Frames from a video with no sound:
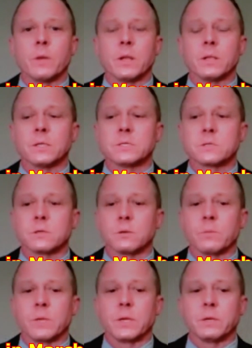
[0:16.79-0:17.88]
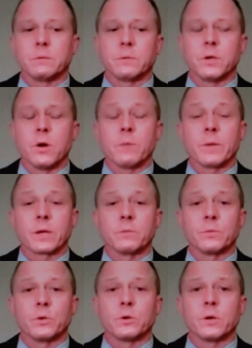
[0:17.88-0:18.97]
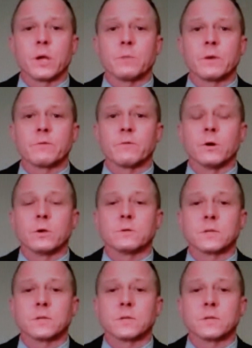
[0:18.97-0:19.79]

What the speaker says: but at least it'll be, you know, on my computer and on my phone.